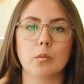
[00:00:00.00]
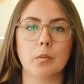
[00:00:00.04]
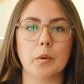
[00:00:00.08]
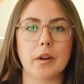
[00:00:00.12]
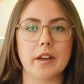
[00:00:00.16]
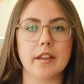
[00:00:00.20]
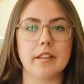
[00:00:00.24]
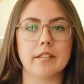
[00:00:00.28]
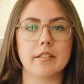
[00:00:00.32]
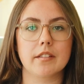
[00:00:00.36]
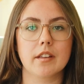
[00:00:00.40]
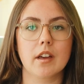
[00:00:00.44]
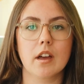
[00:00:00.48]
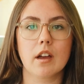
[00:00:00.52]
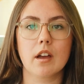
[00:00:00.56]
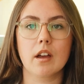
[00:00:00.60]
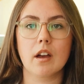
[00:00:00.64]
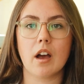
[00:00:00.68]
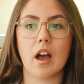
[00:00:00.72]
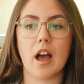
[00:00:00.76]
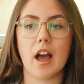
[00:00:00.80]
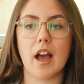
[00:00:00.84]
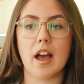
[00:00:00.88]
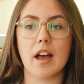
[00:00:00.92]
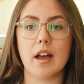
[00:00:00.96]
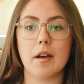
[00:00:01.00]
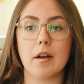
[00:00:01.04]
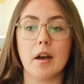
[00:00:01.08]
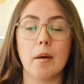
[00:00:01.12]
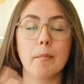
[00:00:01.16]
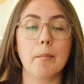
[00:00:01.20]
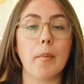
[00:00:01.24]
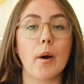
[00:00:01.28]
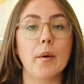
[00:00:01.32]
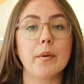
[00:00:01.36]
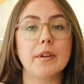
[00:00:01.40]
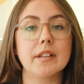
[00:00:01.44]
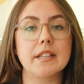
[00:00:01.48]
with a
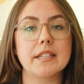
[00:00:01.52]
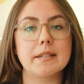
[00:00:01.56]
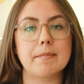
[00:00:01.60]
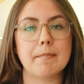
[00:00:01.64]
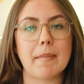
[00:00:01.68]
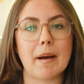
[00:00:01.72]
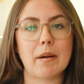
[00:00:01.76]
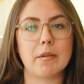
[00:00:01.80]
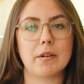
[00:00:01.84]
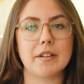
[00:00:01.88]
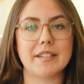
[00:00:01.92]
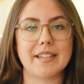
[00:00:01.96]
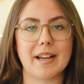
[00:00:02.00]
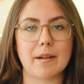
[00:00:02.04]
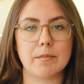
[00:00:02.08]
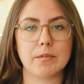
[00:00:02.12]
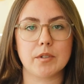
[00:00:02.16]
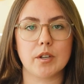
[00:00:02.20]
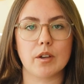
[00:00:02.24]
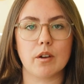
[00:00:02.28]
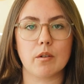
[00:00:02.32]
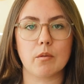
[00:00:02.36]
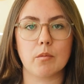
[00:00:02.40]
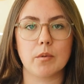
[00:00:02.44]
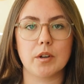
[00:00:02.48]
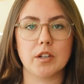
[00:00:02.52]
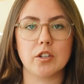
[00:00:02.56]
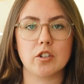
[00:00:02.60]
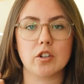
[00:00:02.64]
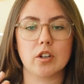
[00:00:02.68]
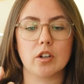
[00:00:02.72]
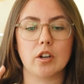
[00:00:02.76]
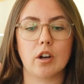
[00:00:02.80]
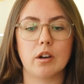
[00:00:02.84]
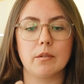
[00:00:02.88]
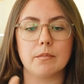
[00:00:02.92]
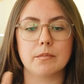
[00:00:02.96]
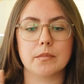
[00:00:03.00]
Bowens mount adapter,
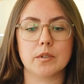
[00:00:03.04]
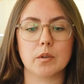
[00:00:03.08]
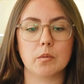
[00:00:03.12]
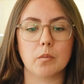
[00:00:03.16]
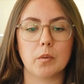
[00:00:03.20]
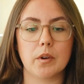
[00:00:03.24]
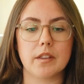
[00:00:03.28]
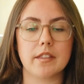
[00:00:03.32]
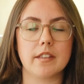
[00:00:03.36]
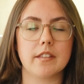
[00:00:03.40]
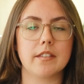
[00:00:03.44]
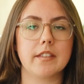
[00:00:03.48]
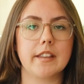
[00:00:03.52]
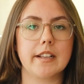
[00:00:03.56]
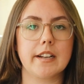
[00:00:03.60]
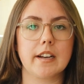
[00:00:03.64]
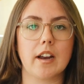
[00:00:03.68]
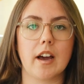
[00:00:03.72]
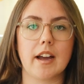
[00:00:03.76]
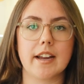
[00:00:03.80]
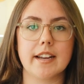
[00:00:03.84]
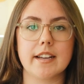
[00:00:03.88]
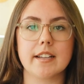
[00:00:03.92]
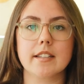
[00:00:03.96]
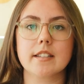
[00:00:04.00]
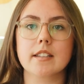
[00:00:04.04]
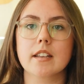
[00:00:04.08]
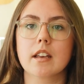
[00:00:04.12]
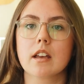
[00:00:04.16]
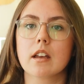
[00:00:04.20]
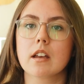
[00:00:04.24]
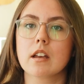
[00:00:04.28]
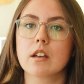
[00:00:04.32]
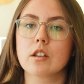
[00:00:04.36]
which comes with the light.